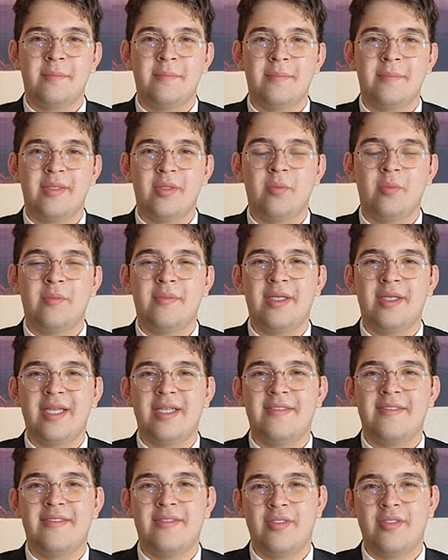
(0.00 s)
met with the
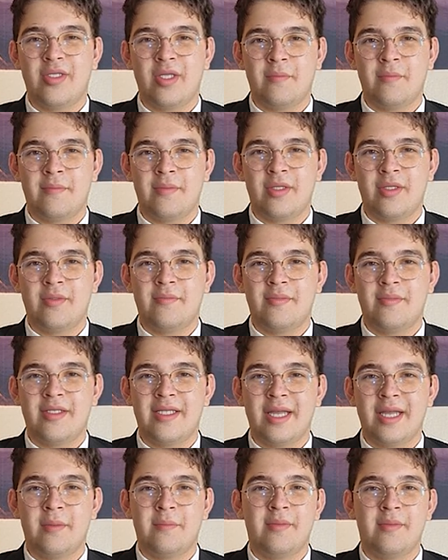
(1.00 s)
acting chairman of the
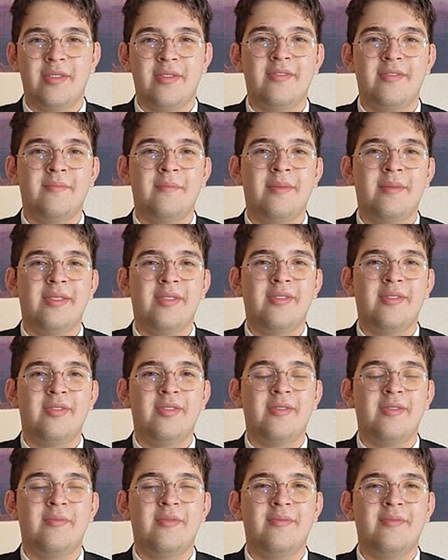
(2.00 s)
Cabinet of
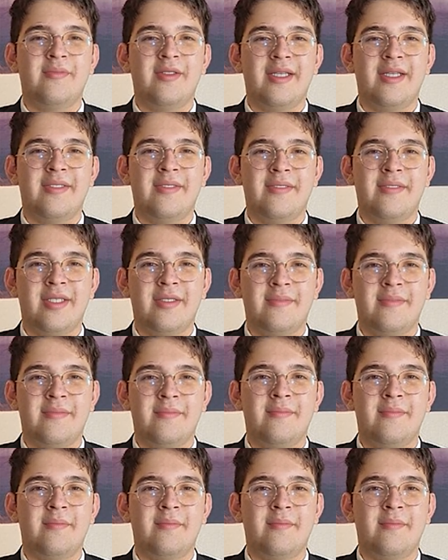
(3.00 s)
Ministers of Afghanistan,